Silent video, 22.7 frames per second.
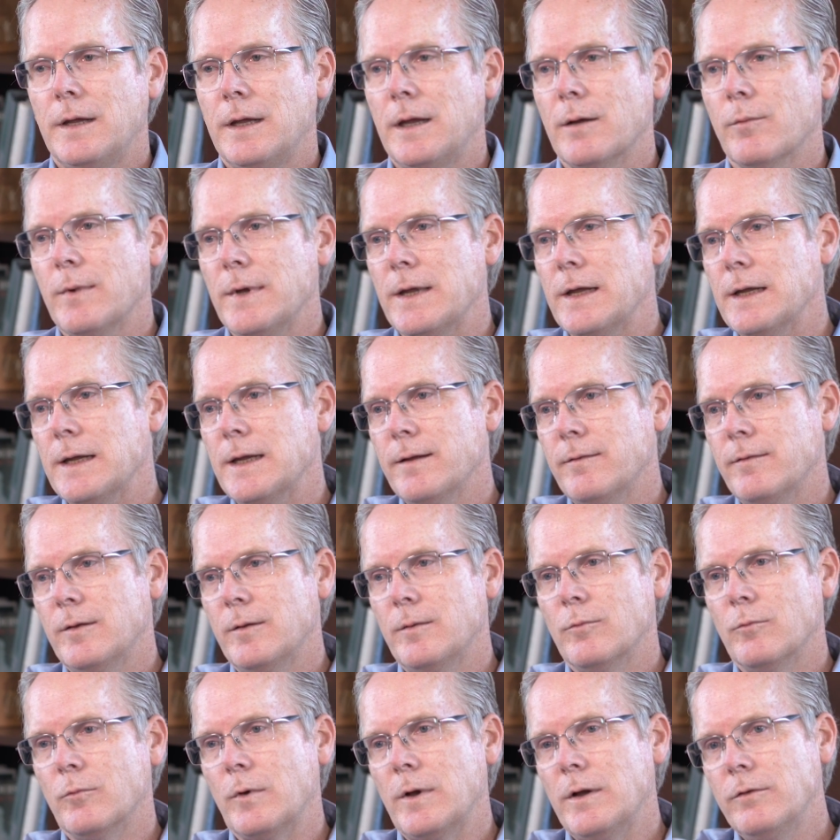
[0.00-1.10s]
And we can give
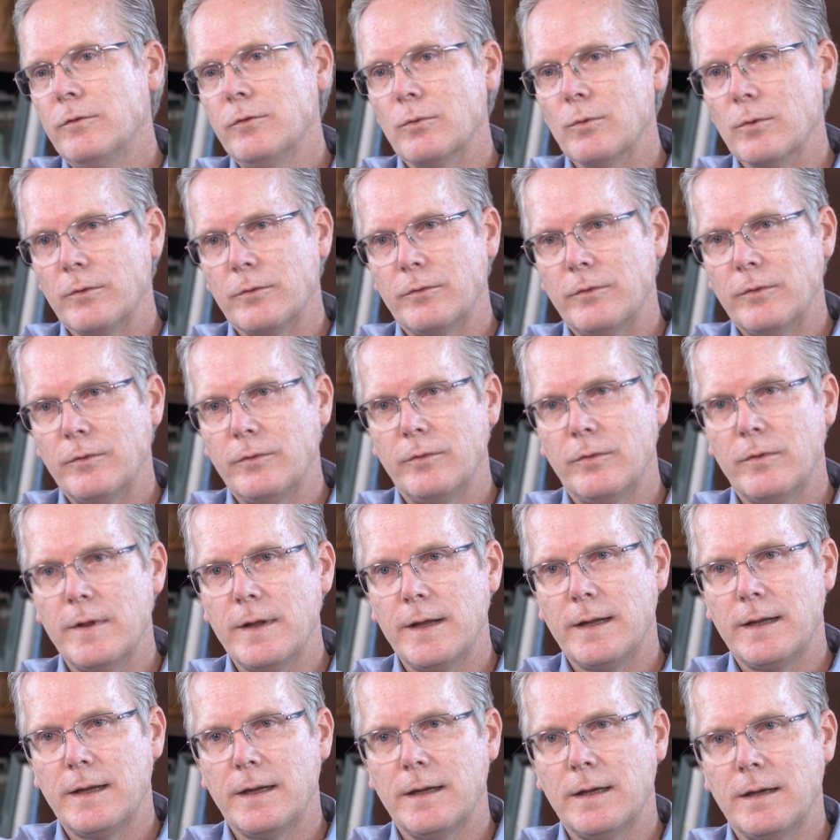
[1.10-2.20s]
them resources
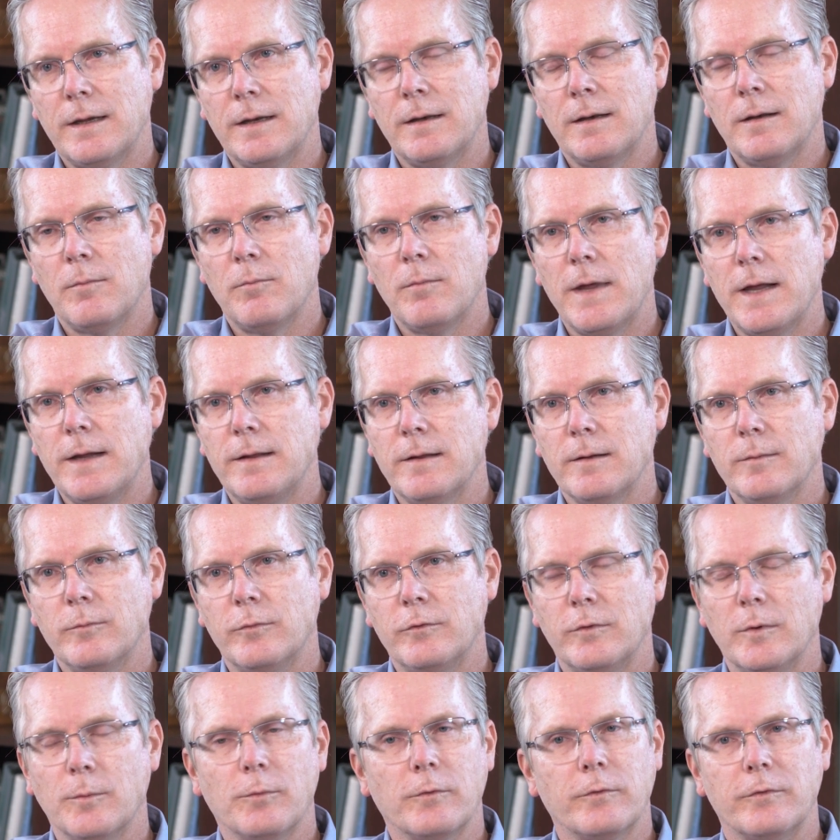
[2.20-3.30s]
that can make them
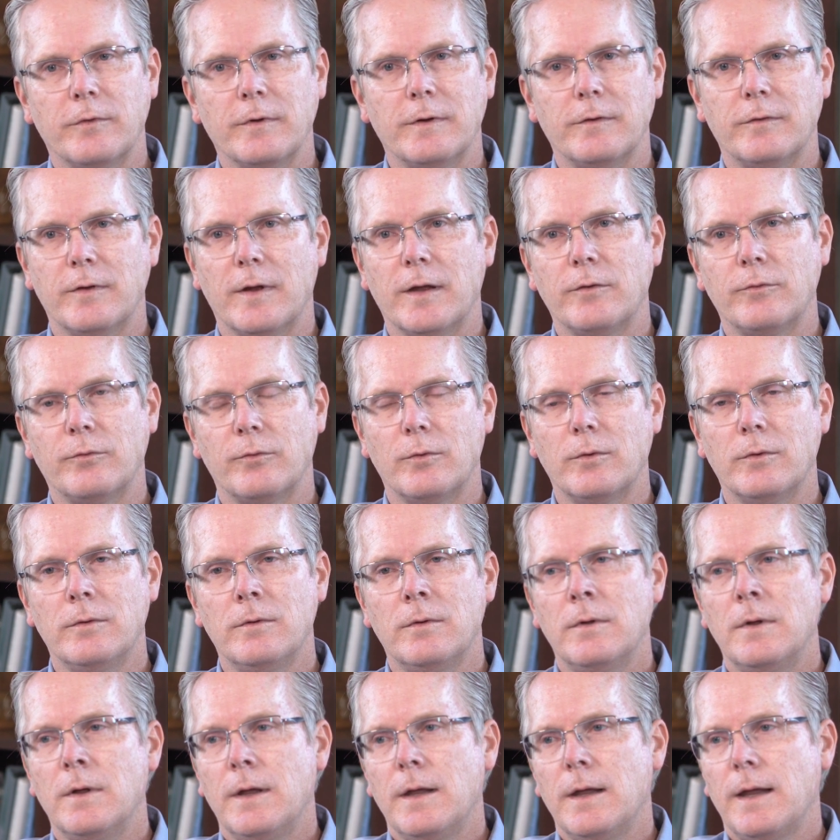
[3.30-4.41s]
super successful
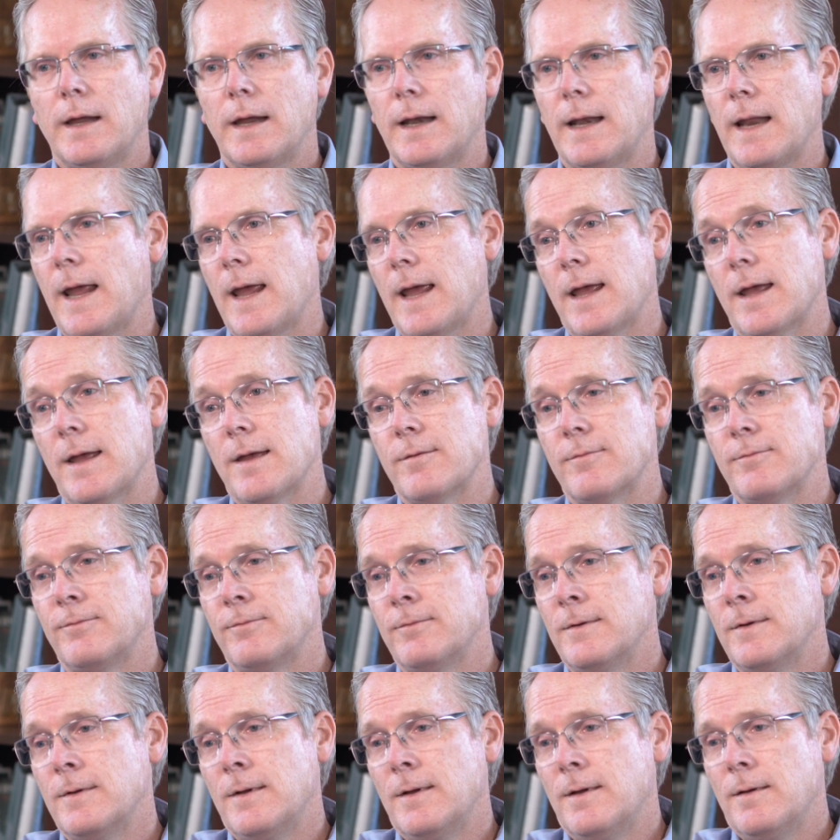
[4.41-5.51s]
and have
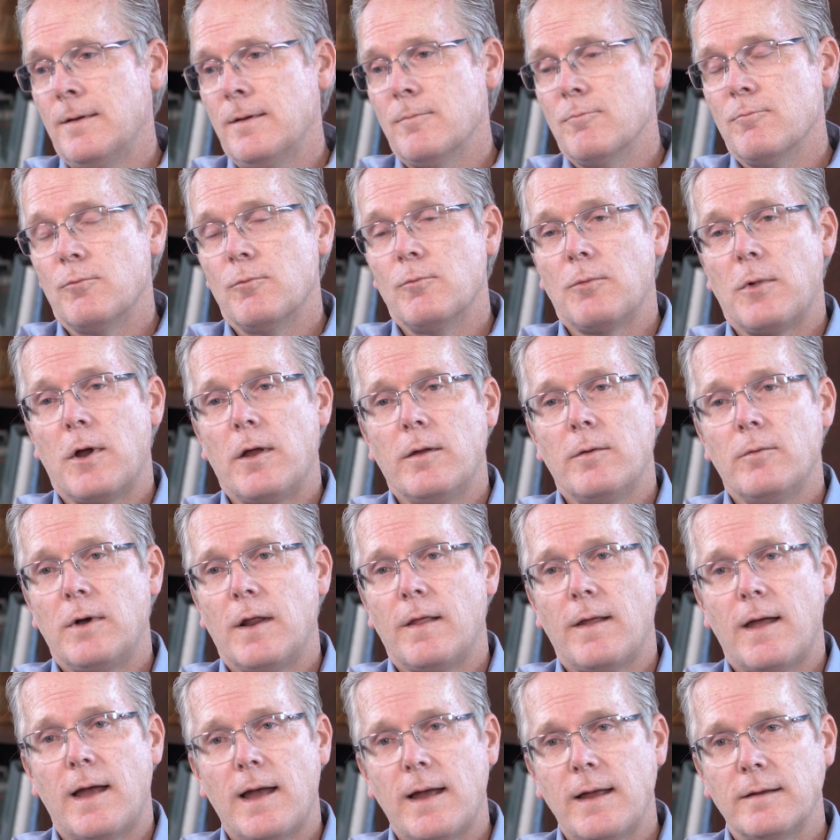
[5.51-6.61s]
probably one
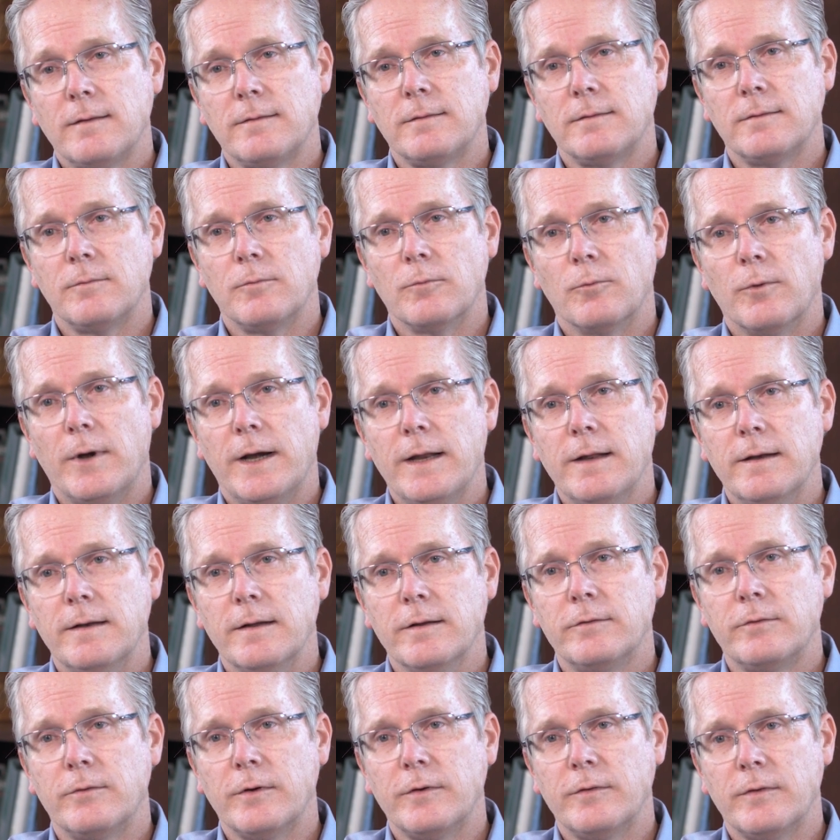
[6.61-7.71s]
of the highest rated
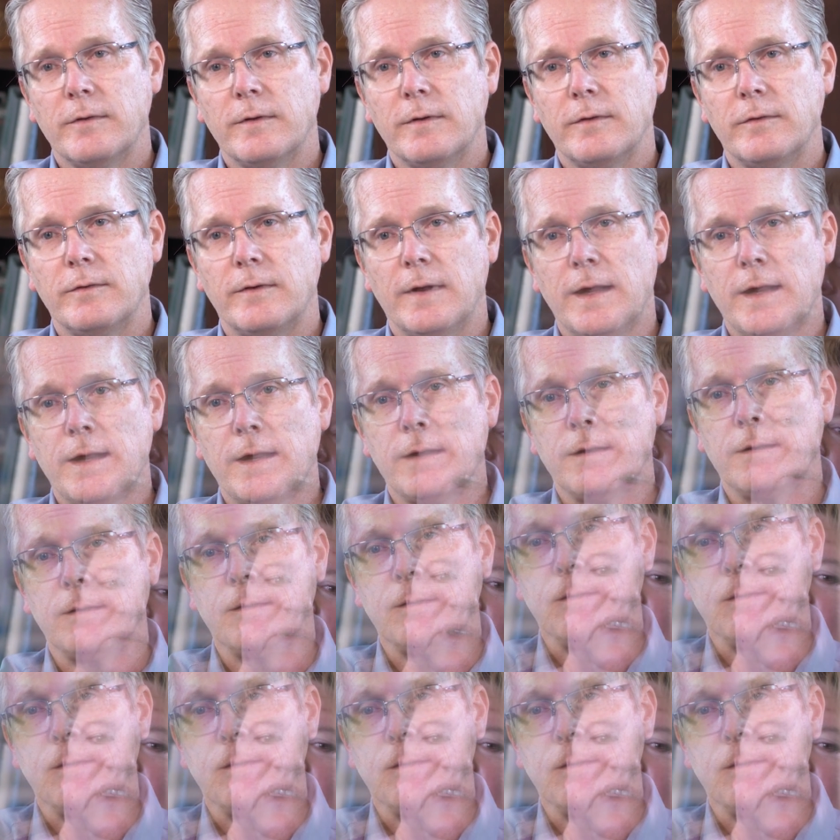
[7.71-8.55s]
districts in the state.